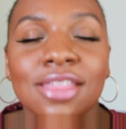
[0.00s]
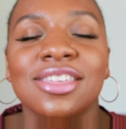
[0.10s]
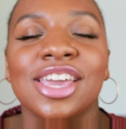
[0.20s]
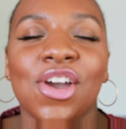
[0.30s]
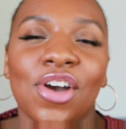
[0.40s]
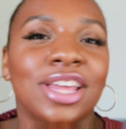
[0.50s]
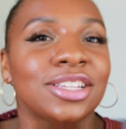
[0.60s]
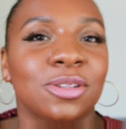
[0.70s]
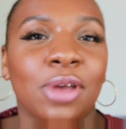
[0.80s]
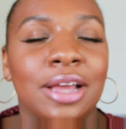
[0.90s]
then go ahead
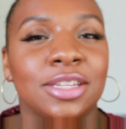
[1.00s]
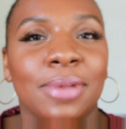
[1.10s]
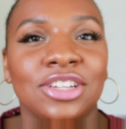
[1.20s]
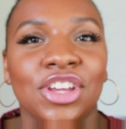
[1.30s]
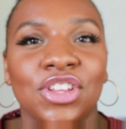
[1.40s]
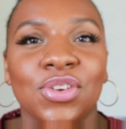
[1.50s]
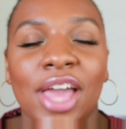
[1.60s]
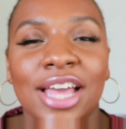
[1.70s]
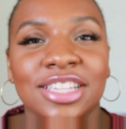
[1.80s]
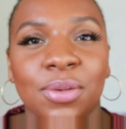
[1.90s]
and subscribe to my channel, you
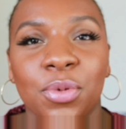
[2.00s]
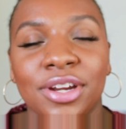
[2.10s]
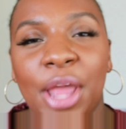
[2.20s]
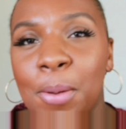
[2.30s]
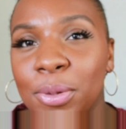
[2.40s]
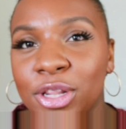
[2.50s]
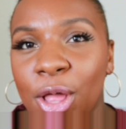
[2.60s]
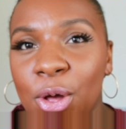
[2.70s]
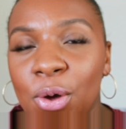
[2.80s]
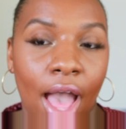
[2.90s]
guys, somewhere down
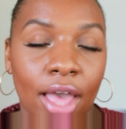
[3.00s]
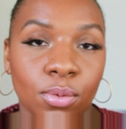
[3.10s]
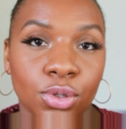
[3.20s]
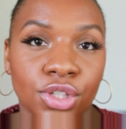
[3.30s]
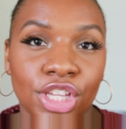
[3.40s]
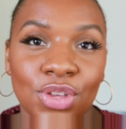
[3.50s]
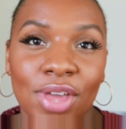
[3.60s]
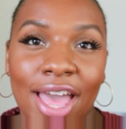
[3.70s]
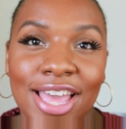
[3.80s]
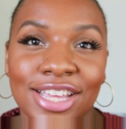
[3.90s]
below. I will see you
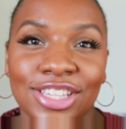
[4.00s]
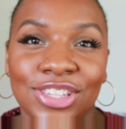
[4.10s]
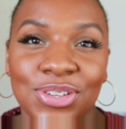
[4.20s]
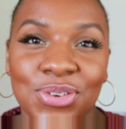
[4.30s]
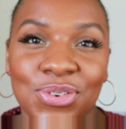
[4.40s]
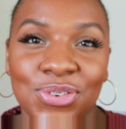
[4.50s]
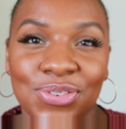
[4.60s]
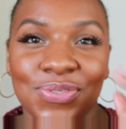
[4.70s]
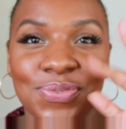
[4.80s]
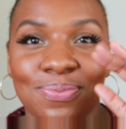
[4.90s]
guys
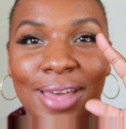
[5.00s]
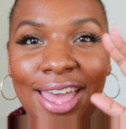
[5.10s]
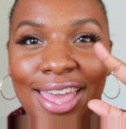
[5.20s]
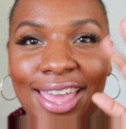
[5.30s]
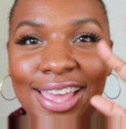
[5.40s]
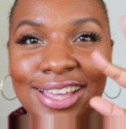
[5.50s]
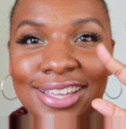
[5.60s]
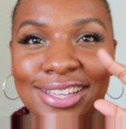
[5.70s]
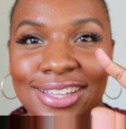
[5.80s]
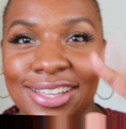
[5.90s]
soon. Bye.